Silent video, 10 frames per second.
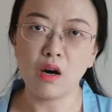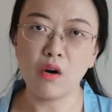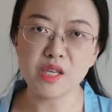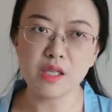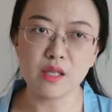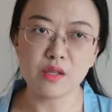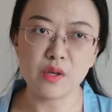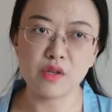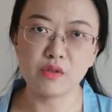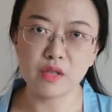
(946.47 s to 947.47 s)
All she did
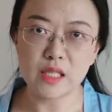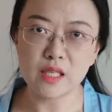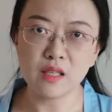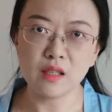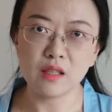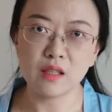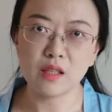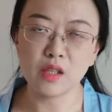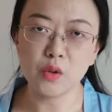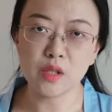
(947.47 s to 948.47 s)
was greeting
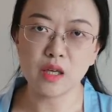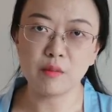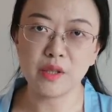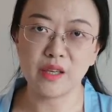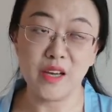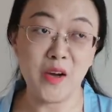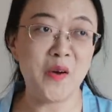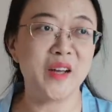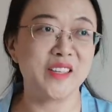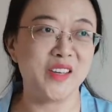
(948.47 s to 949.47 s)
the Golden Company.
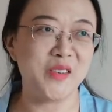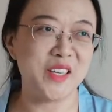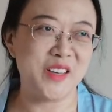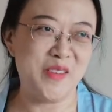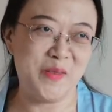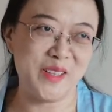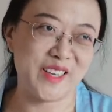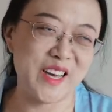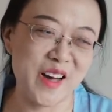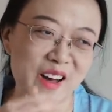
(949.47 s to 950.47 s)
Oh, and the Golden Company!